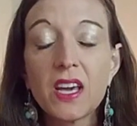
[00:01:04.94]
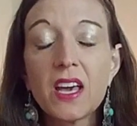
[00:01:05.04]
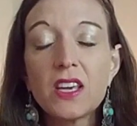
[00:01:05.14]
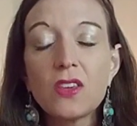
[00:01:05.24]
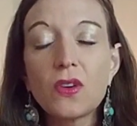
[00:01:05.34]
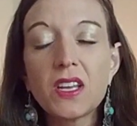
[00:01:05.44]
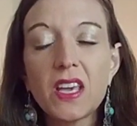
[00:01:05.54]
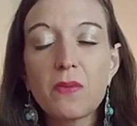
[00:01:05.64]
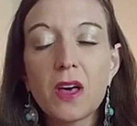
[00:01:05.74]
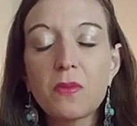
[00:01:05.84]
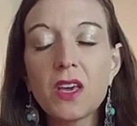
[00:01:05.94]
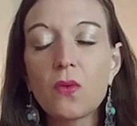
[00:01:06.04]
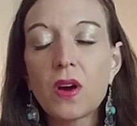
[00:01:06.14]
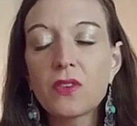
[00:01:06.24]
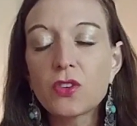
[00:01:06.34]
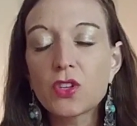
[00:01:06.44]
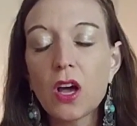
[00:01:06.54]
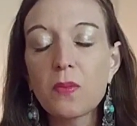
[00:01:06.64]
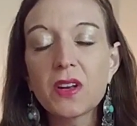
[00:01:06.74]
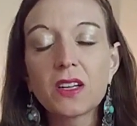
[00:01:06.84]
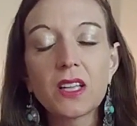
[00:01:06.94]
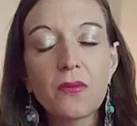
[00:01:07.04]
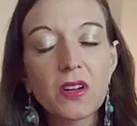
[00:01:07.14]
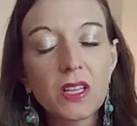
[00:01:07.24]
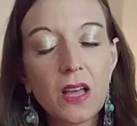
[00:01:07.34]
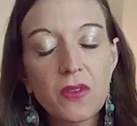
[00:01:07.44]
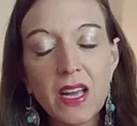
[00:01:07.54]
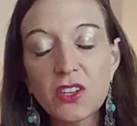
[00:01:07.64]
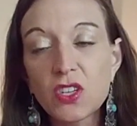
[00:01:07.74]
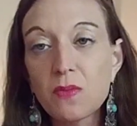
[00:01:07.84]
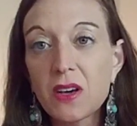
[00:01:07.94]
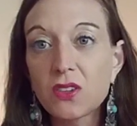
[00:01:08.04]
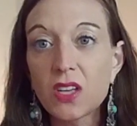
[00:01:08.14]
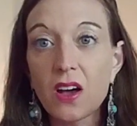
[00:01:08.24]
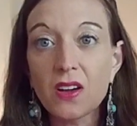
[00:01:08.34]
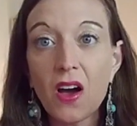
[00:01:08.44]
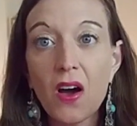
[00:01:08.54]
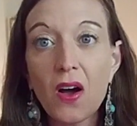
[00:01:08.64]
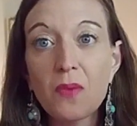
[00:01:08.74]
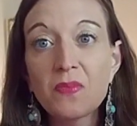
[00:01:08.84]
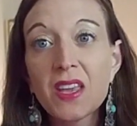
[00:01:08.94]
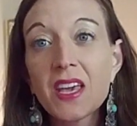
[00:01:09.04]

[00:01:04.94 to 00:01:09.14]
You can email me at weathershaman eleven eleven at gmail dot com,